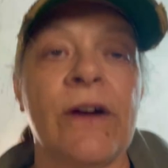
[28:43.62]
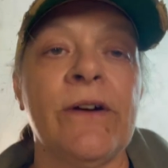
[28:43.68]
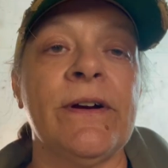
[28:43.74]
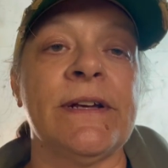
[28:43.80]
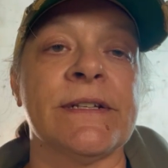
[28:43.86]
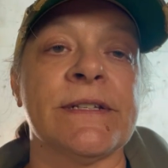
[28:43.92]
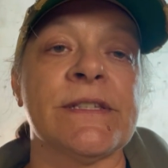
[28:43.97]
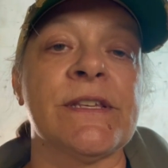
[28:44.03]
All
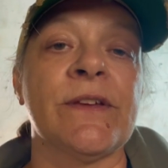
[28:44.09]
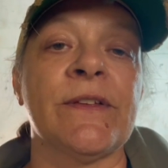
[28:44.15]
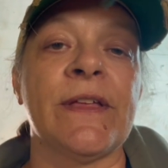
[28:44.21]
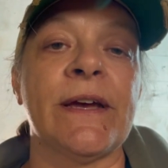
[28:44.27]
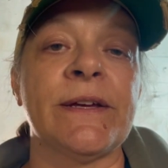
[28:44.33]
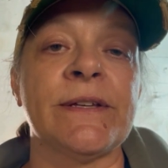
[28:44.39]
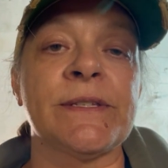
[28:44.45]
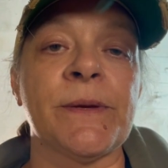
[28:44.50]
right, so
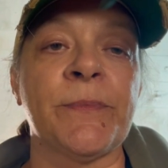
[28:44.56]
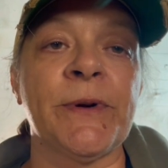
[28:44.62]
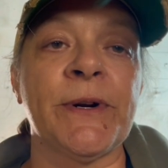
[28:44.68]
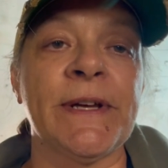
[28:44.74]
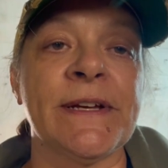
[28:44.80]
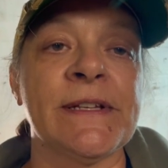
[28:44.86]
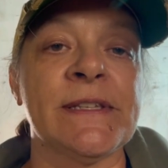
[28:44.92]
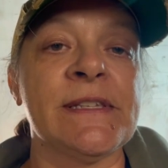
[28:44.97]
that's a
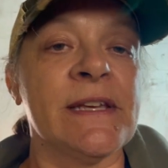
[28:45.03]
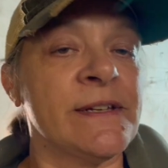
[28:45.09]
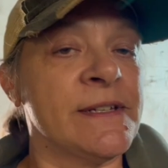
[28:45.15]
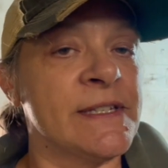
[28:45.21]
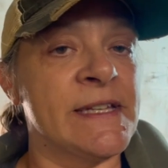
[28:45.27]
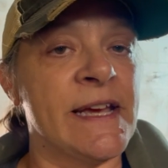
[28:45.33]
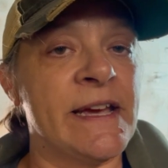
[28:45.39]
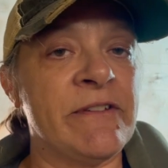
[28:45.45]
pretty good
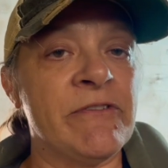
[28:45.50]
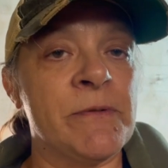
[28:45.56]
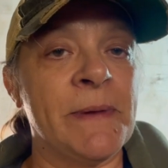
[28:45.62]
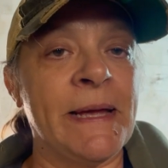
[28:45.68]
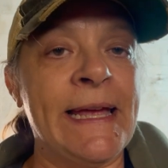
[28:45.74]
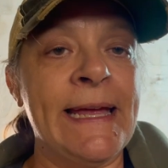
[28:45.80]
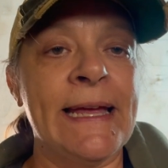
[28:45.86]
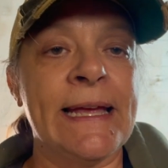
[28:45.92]
sales day for
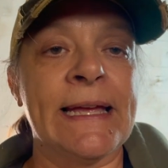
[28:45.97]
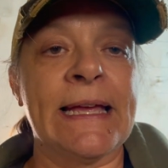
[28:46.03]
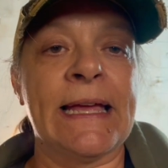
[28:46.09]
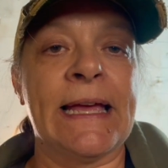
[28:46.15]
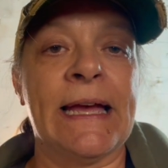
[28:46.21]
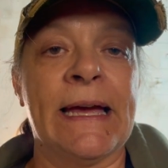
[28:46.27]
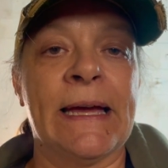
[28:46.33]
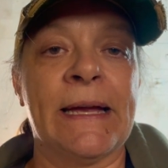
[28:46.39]
me.
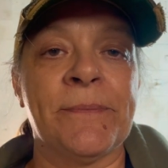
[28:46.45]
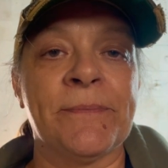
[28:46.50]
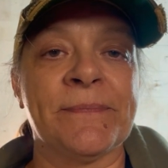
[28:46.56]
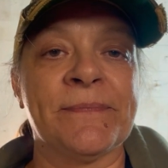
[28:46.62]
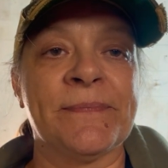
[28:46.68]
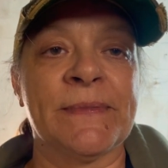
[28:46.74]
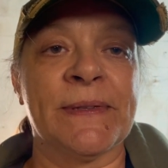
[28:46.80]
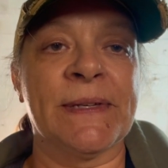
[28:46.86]

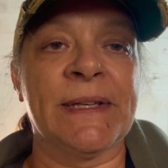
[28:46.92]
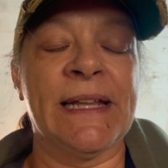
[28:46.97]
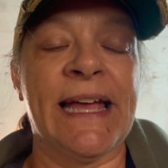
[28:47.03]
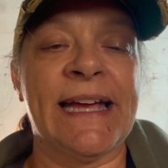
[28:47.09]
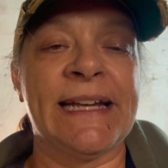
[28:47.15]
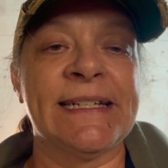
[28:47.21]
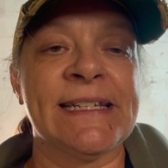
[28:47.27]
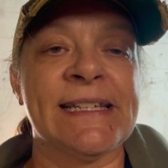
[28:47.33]
I'm
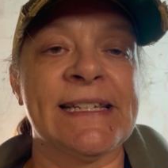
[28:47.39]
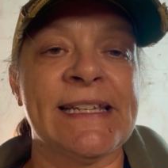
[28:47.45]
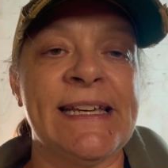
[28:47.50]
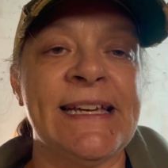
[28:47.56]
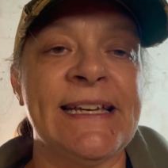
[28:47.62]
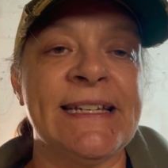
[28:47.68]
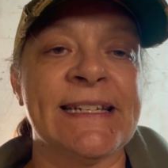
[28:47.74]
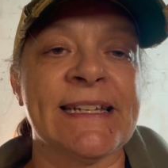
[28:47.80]
glad to
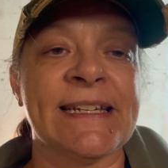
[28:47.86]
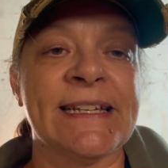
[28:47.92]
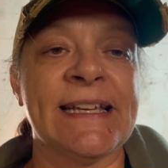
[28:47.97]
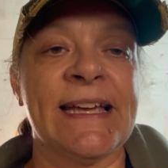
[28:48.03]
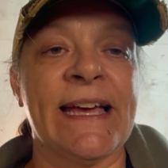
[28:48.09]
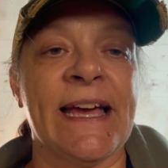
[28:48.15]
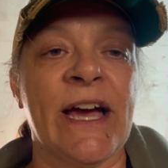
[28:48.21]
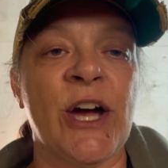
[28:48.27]
see it.
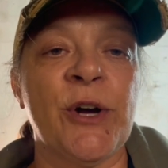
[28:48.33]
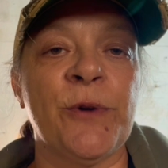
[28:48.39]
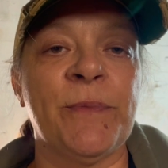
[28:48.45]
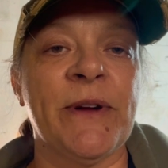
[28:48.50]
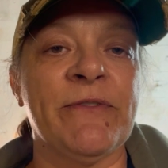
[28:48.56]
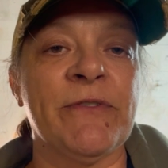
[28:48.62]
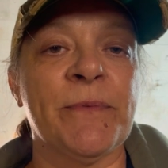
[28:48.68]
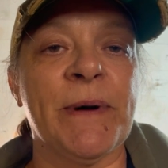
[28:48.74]
I hope
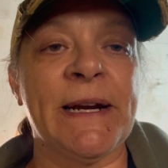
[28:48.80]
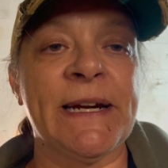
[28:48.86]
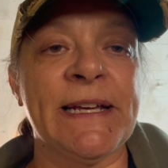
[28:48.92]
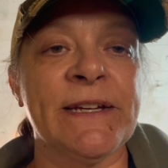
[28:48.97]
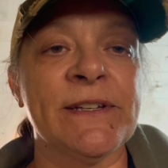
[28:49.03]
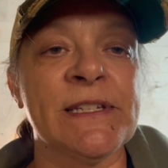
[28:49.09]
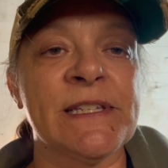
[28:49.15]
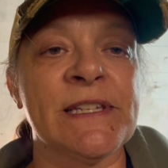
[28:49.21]
everybody
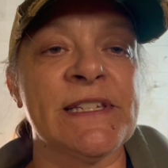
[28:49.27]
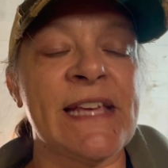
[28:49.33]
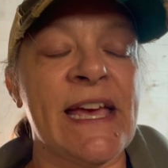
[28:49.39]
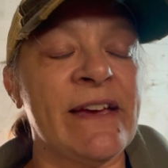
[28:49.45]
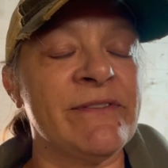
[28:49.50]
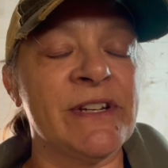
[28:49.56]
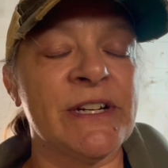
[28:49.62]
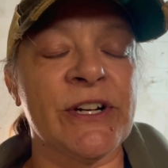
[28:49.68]
else is
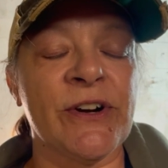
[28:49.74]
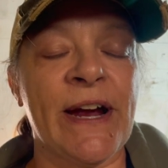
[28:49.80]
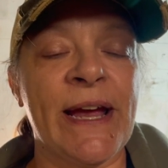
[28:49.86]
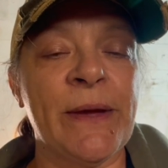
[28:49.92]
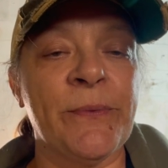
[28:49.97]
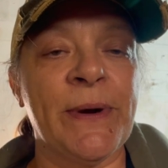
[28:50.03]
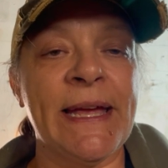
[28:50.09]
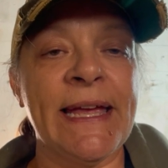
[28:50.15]
having a
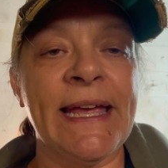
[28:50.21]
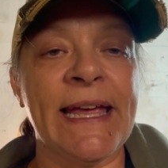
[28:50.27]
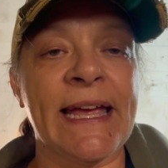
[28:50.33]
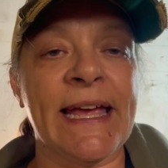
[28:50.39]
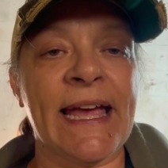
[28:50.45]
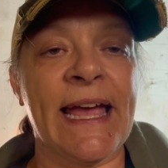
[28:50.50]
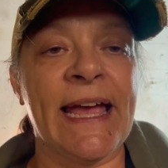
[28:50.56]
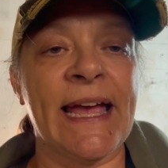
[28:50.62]
great
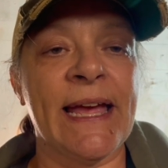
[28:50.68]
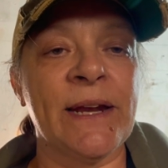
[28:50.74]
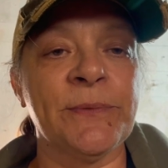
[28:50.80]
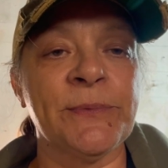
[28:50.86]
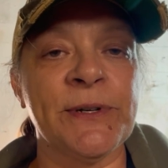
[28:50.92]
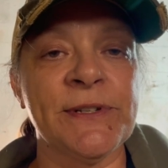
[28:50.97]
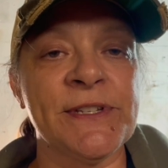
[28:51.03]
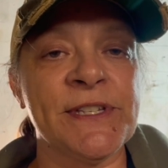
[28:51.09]
week,
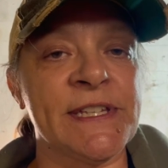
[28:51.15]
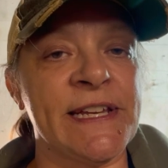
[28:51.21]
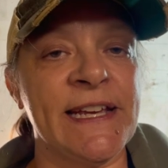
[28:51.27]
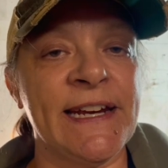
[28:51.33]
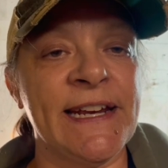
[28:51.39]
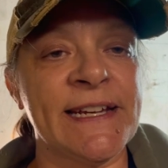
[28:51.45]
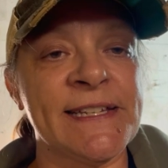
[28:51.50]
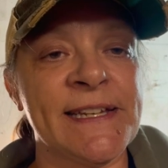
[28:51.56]
and we'll see
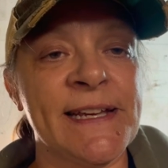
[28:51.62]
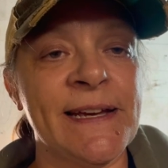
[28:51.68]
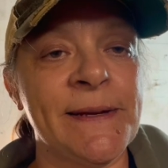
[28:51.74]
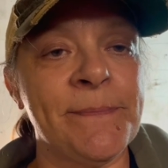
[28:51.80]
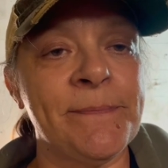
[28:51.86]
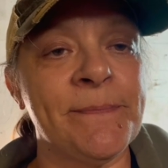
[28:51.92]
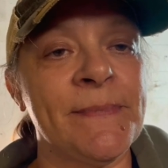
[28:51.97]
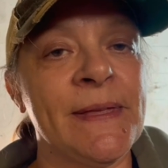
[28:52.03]
you next
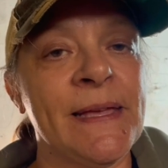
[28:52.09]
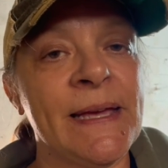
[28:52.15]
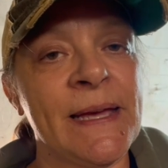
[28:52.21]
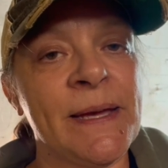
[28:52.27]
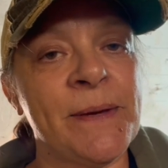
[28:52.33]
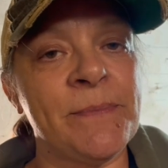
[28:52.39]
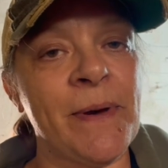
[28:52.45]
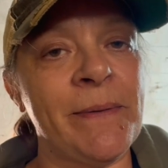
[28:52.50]
time.
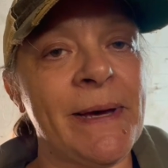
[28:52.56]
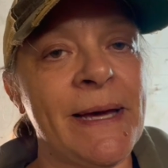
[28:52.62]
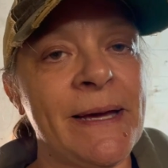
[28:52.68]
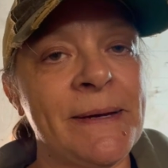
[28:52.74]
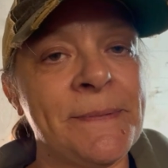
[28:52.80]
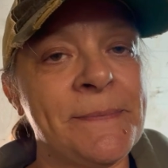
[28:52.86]
Bye-bye.